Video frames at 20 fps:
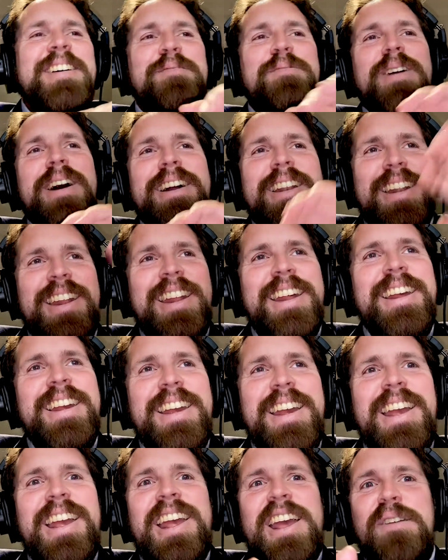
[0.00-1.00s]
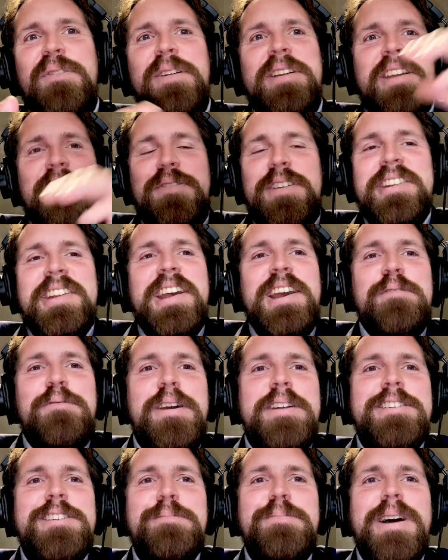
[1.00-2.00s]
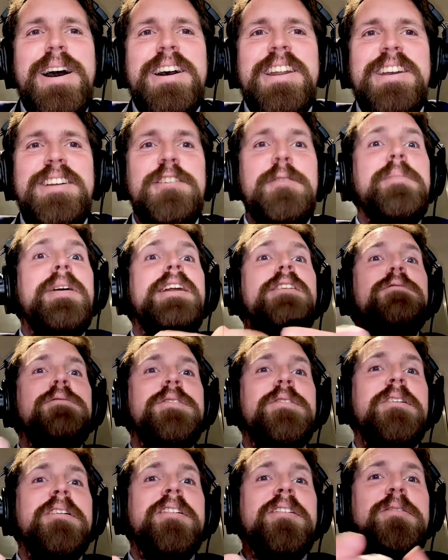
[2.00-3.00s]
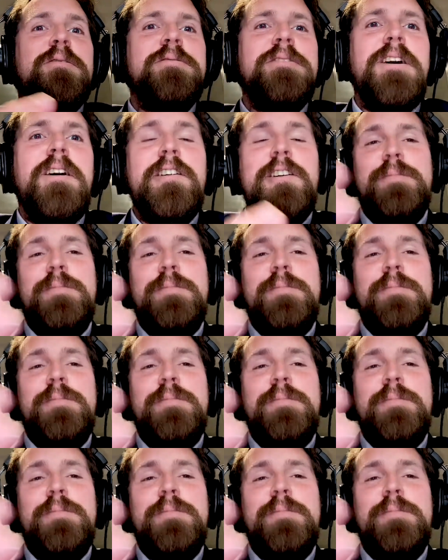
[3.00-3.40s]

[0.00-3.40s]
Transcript: But if you see a friend at the party, no matter if they're ugly or not, you're